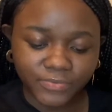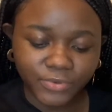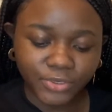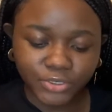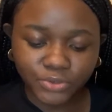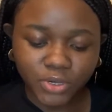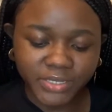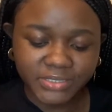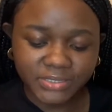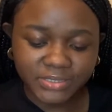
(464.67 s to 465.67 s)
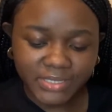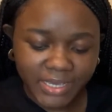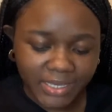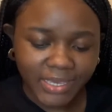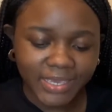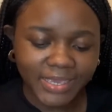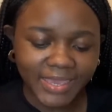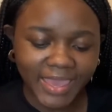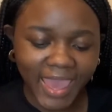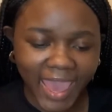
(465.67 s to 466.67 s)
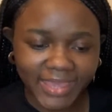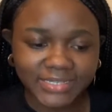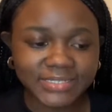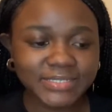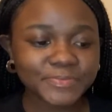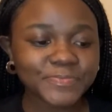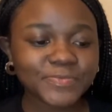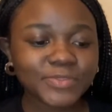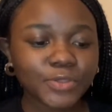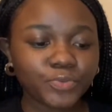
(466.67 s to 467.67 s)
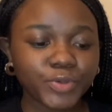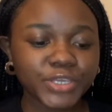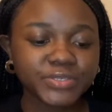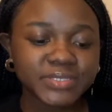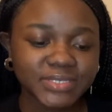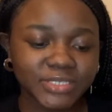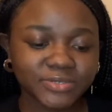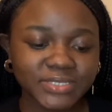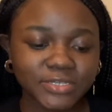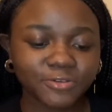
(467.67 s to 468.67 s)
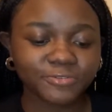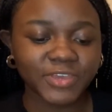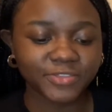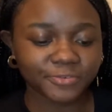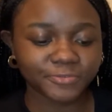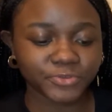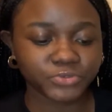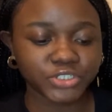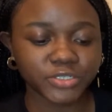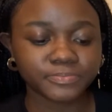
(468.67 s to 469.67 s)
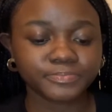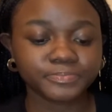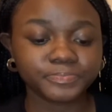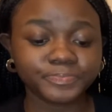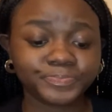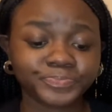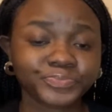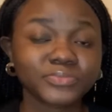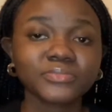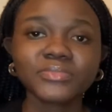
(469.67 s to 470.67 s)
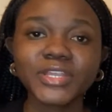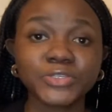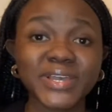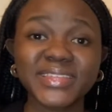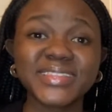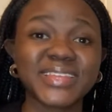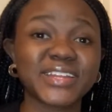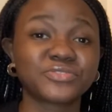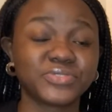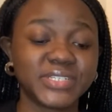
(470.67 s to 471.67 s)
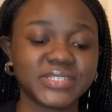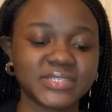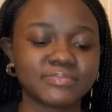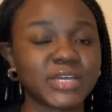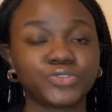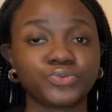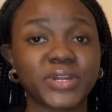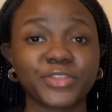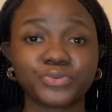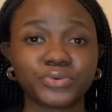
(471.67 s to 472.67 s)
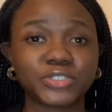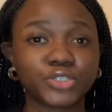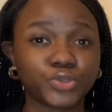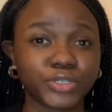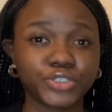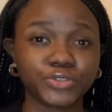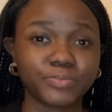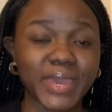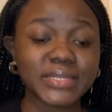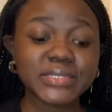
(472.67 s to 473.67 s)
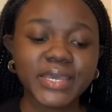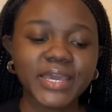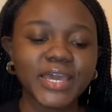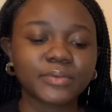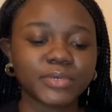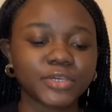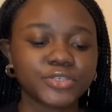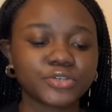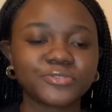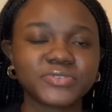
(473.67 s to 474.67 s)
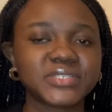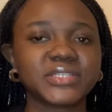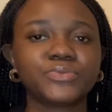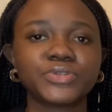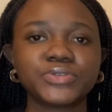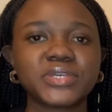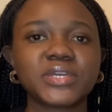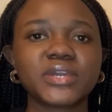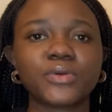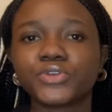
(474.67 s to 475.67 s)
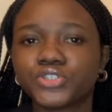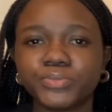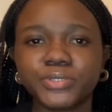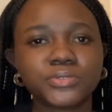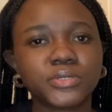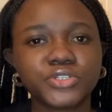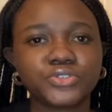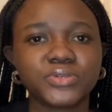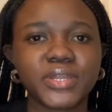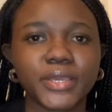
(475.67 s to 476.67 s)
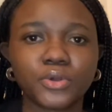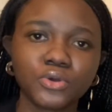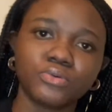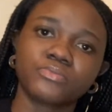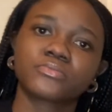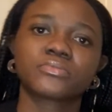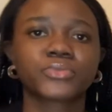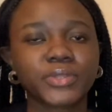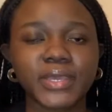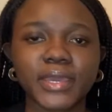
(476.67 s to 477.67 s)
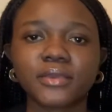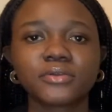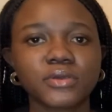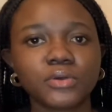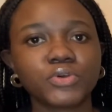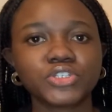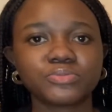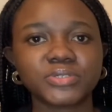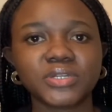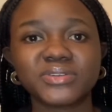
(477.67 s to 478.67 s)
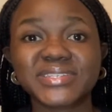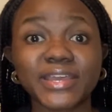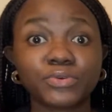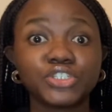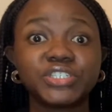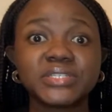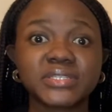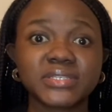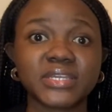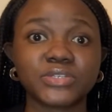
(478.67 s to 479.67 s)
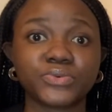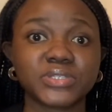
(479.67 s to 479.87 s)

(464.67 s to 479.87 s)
you are taking, and where you see yourself in the future." So I think that really dismantled what I thought solitude meant, because obviously when you hear "I want to be in solitude," you're like, oh, okay, I want to be alone. It's like when Jesus said he was in